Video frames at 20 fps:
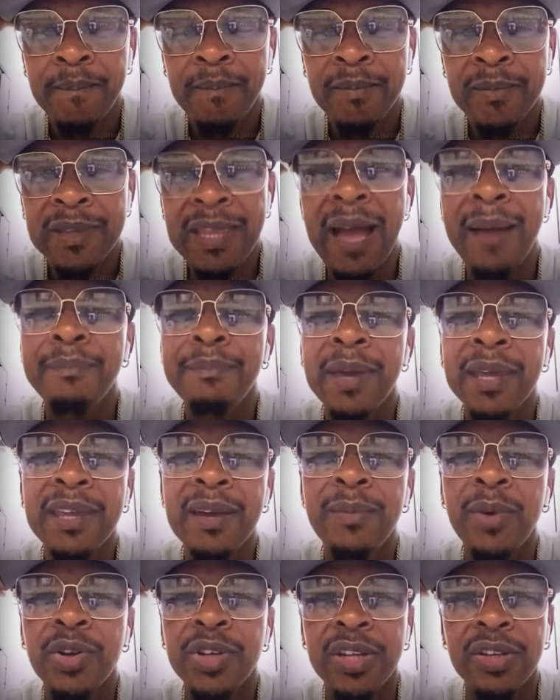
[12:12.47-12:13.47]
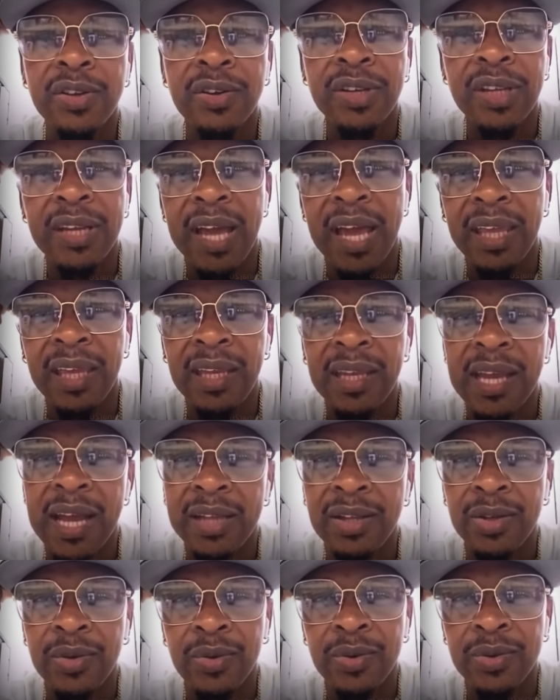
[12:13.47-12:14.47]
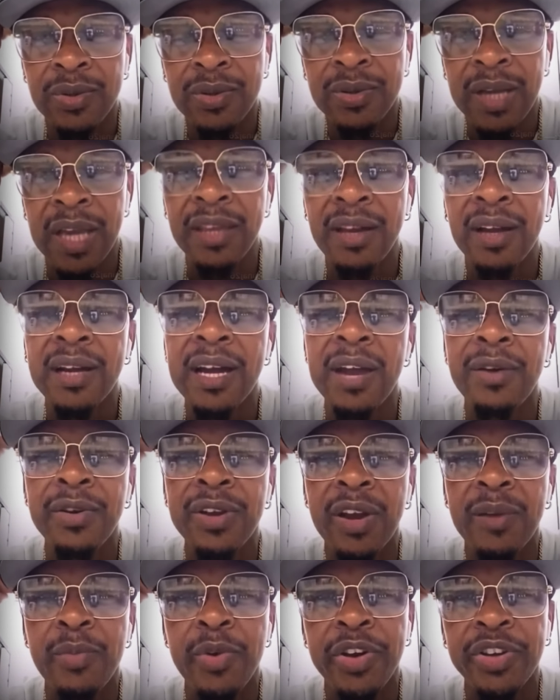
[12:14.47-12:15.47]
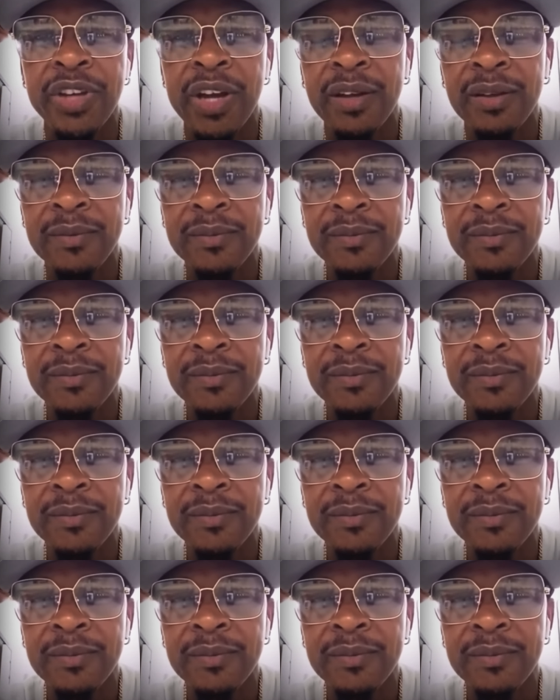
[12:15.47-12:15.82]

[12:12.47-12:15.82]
Stop make your money turn in the head at youth and your career, brother.